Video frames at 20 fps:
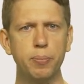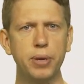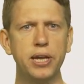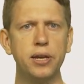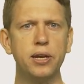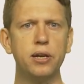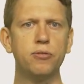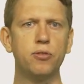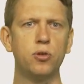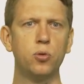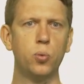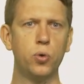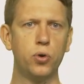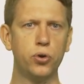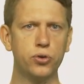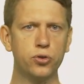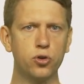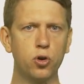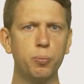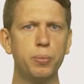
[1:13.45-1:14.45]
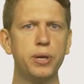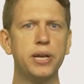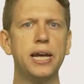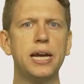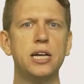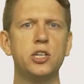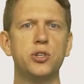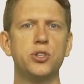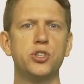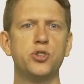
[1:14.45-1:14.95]
meaningful word
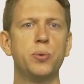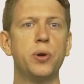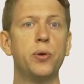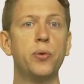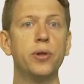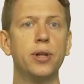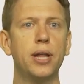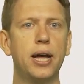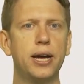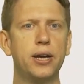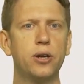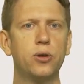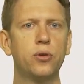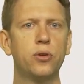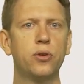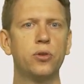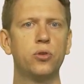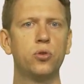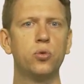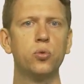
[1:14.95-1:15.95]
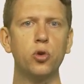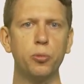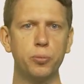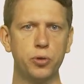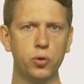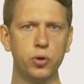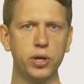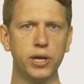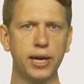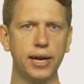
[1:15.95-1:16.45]
combinations we rely on to
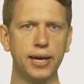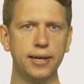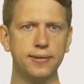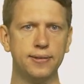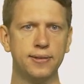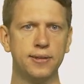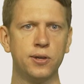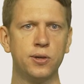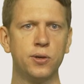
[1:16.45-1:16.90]
communicate.